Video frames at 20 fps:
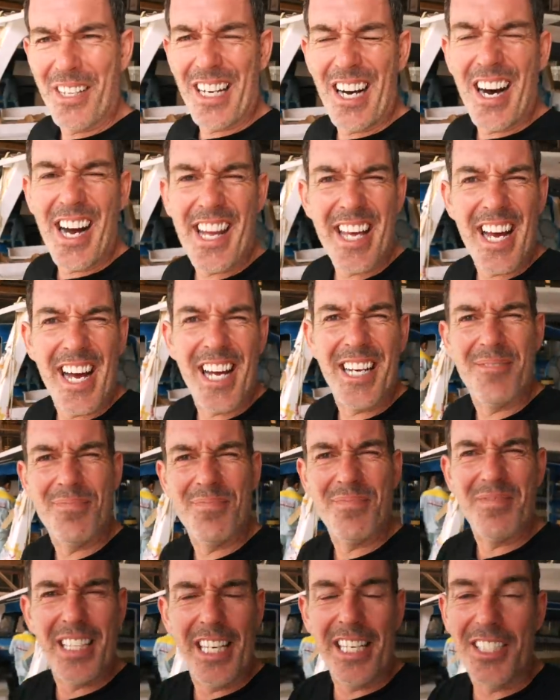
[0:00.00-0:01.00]
the guy there,
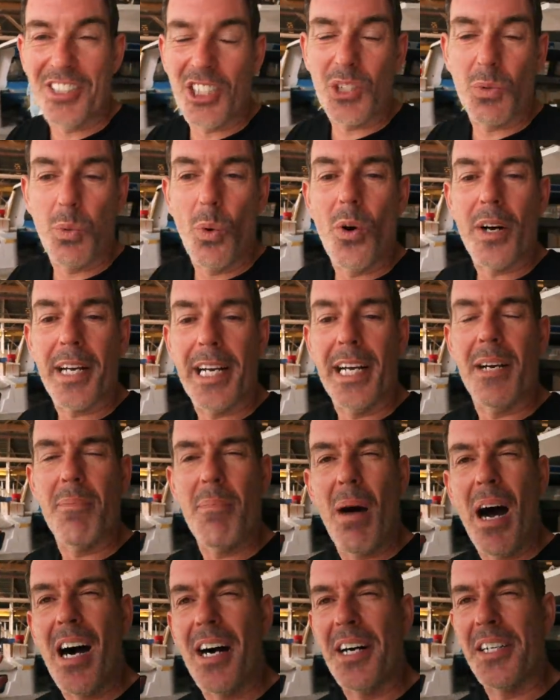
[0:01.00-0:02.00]
he's just walking
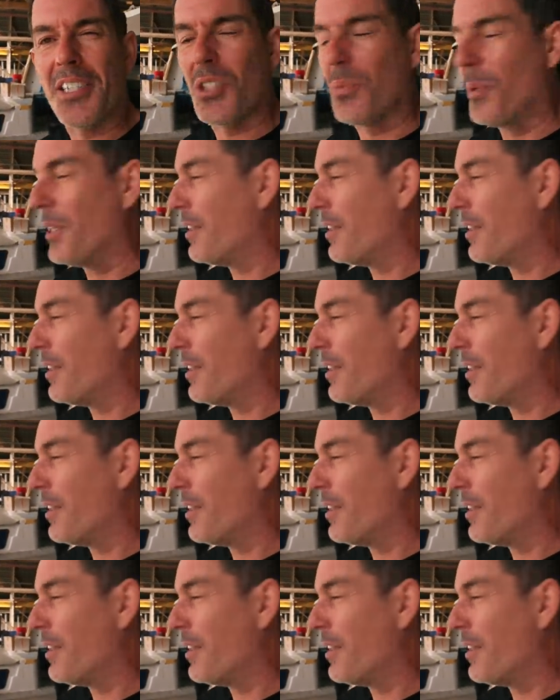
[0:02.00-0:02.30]
past